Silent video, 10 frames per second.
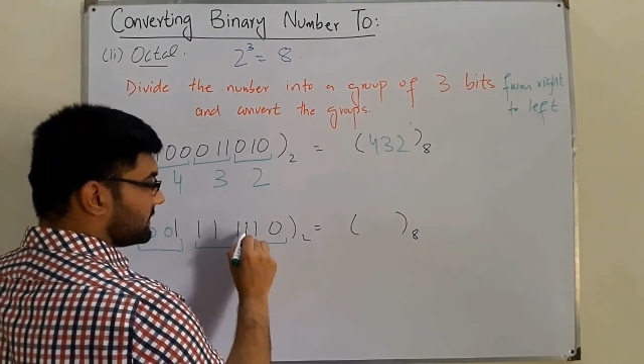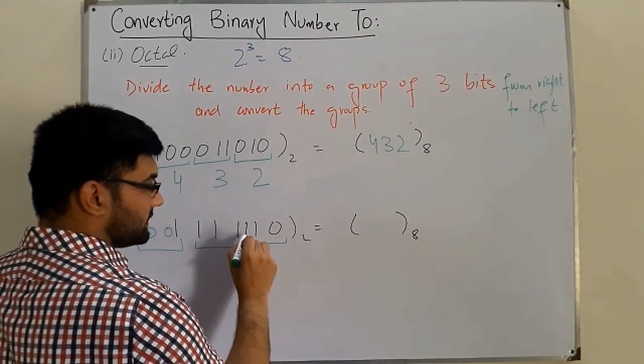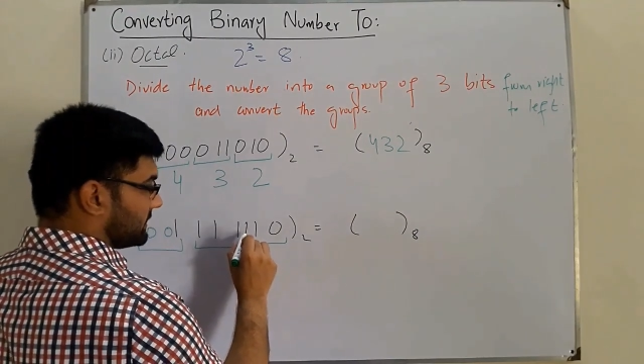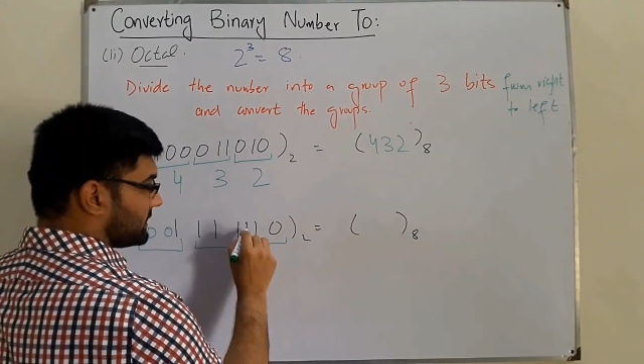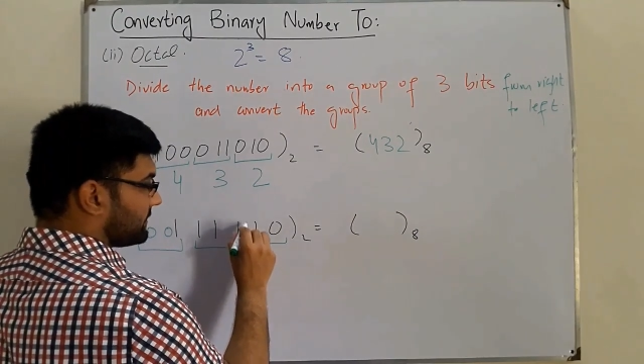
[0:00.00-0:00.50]

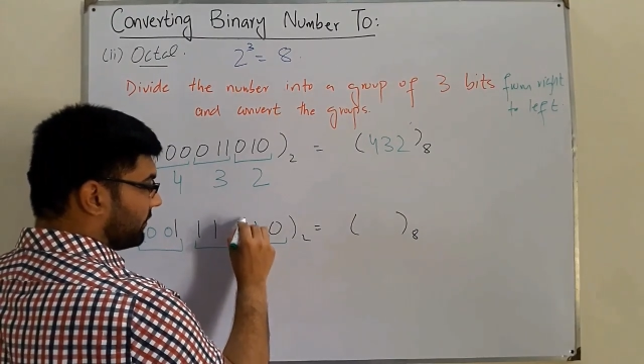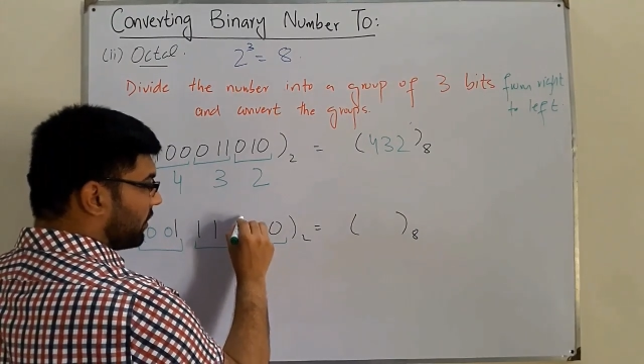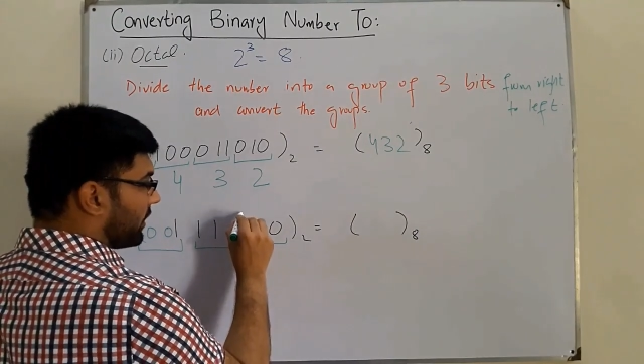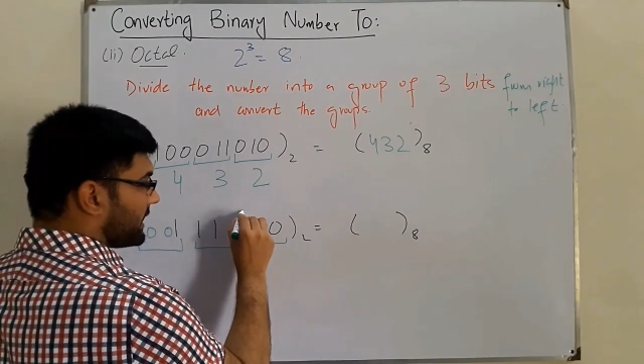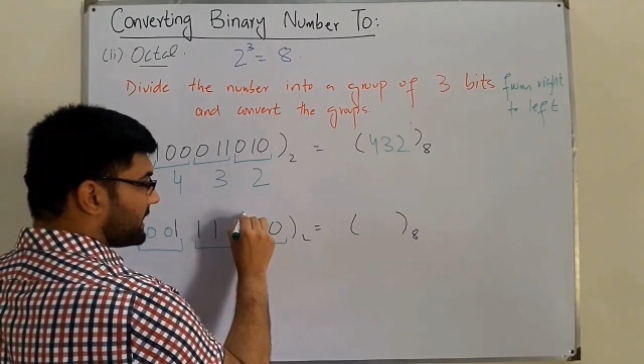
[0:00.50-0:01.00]
This is
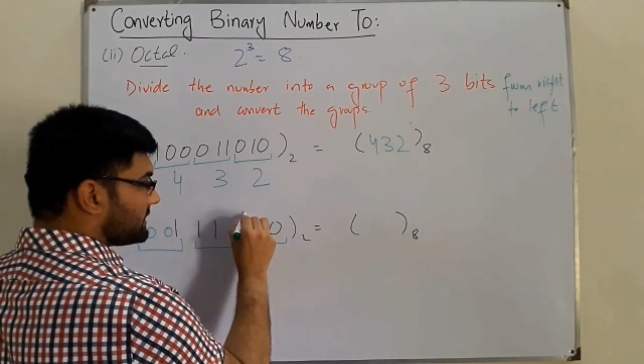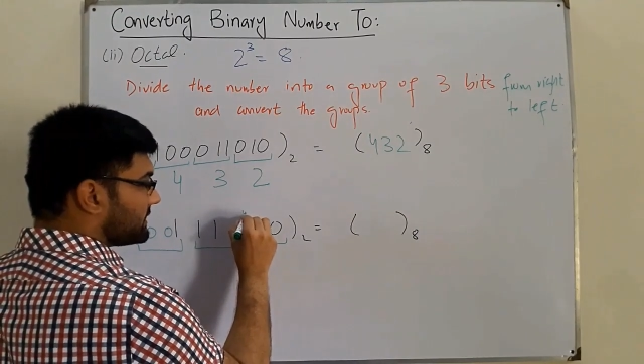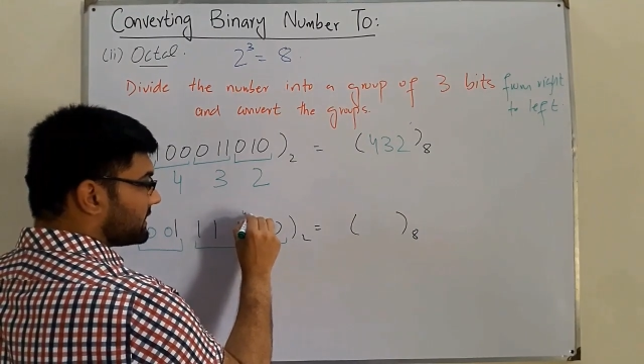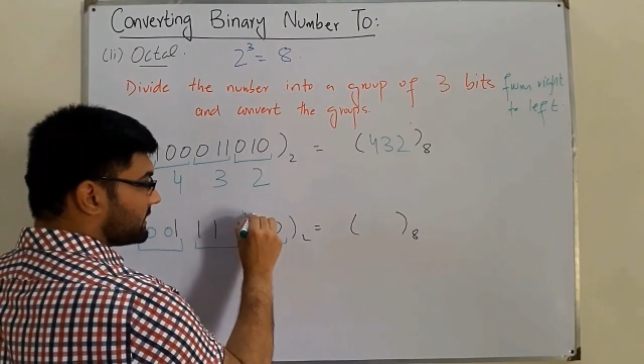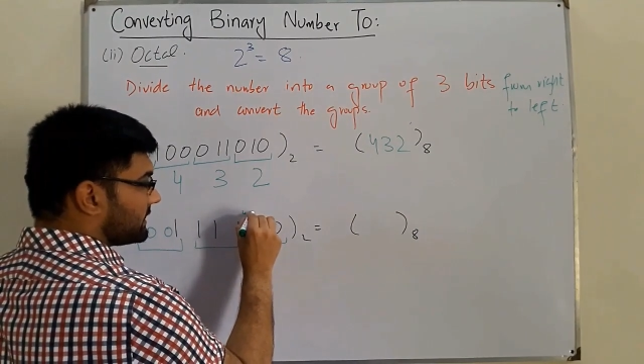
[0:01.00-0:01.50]
four, yes?
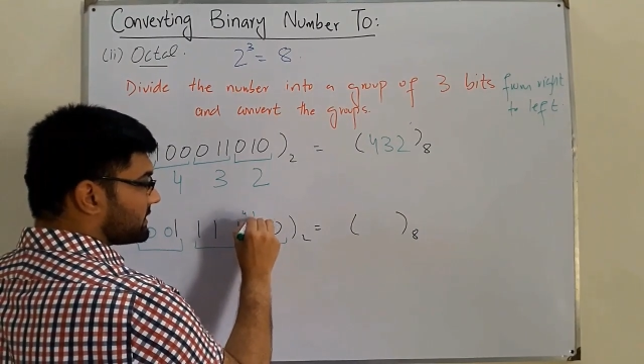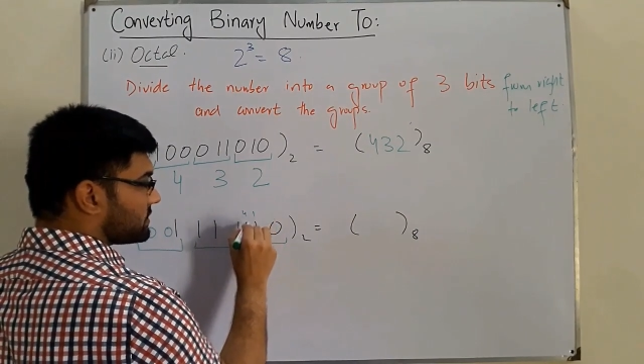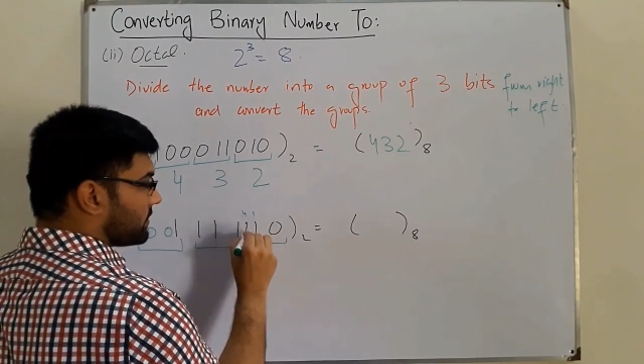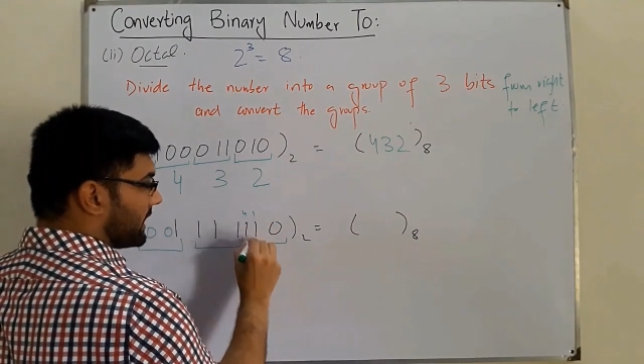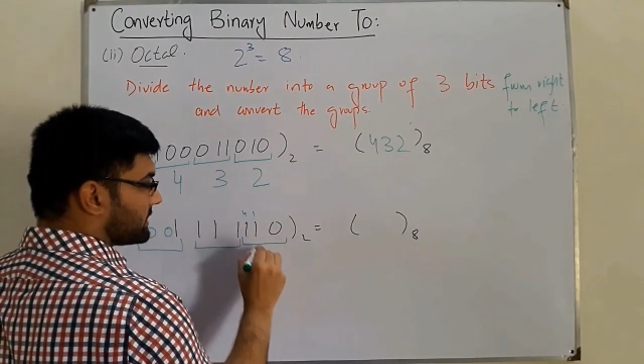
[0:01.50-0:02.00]
This is
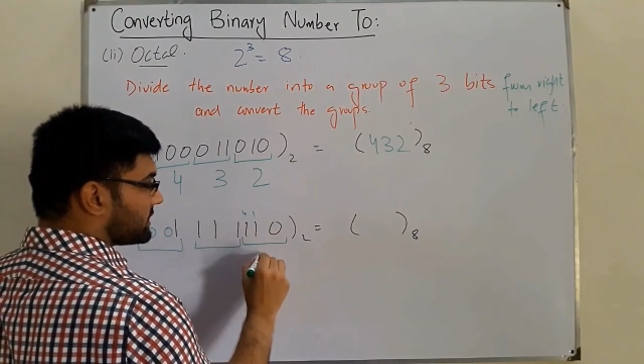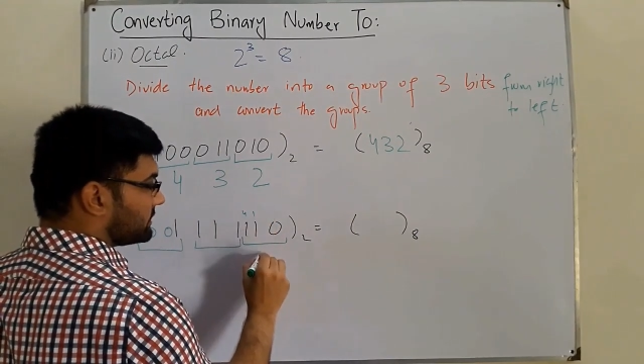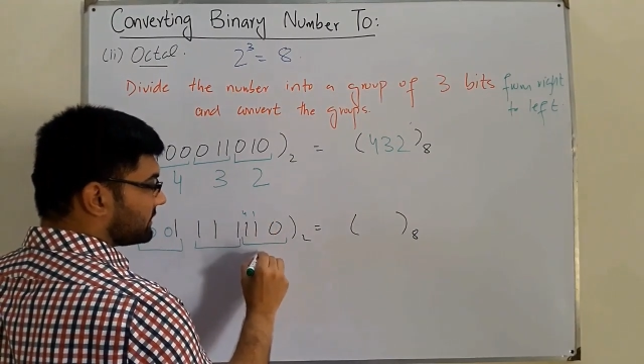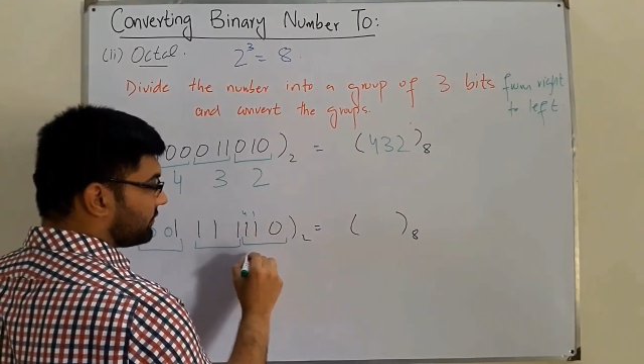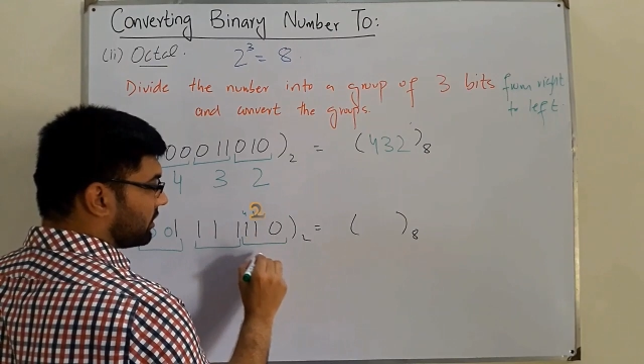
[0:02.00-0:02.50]
one. So
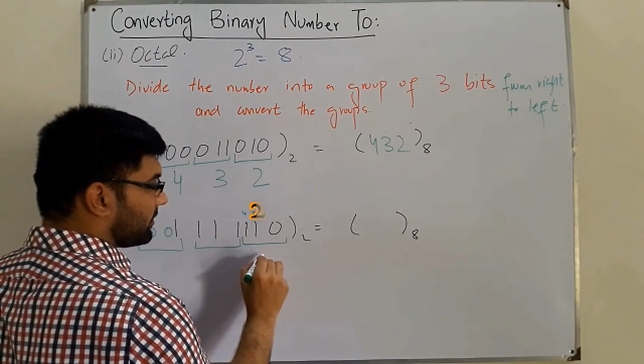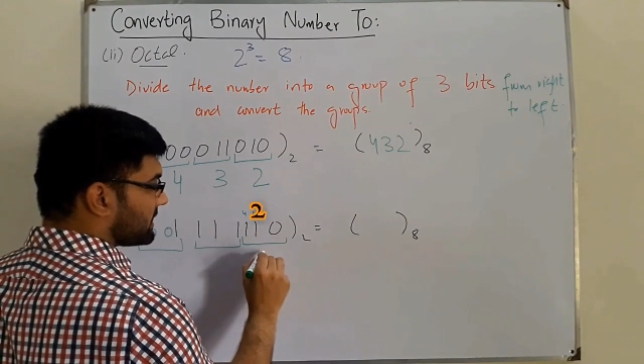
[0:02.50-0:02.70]
four